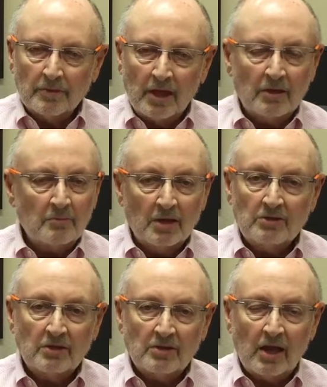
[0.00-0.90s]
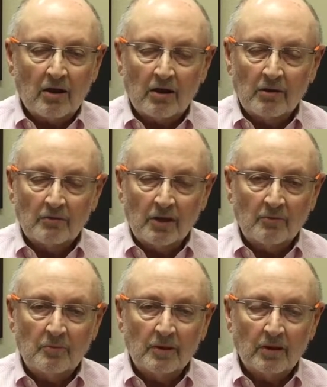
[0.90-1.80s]
they admit that
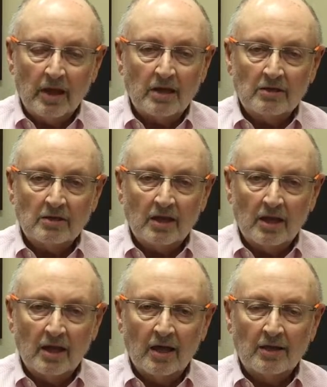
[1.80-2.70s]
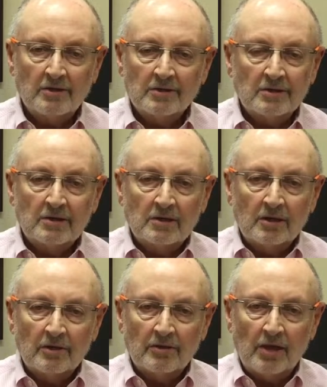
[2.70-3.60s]
they've been late, and
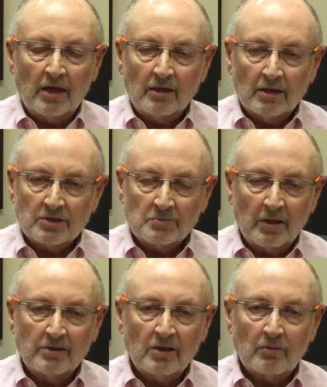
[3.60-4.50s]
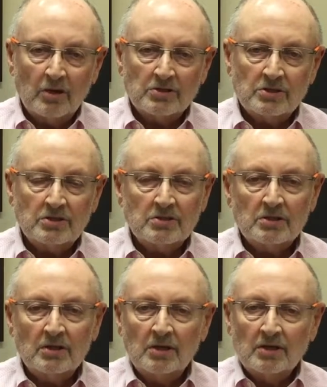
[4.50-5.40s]
they explain their
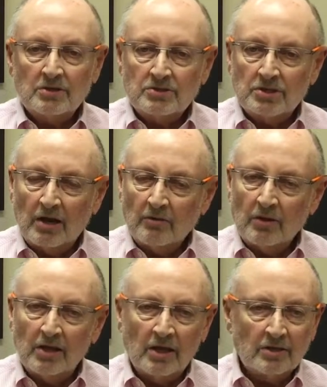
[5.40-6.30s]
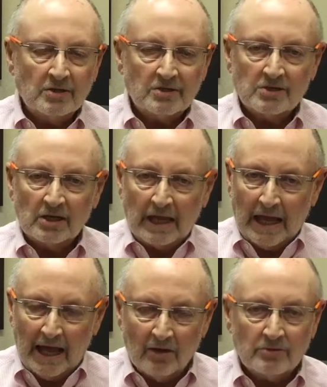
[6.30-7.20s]
reasons. Generally, it doesn't
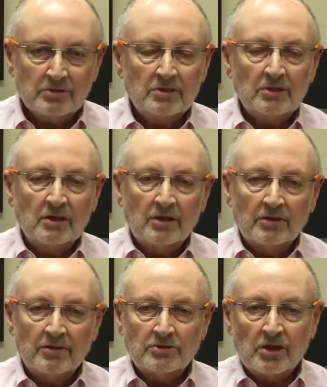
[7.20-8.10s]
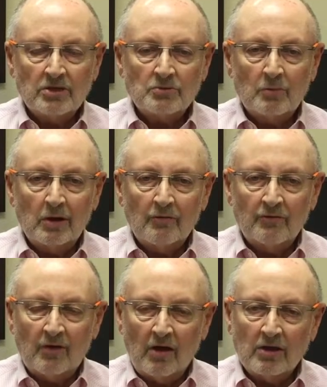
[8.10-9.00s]
count. The judge will
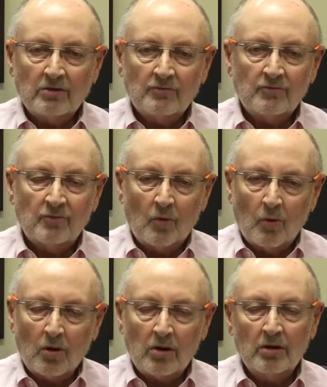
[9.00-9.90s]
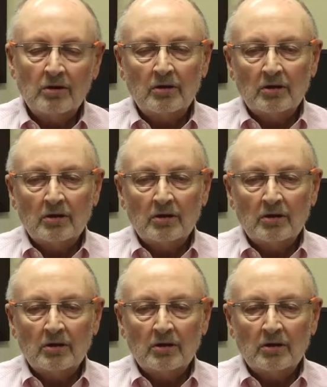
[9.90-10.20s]
fine for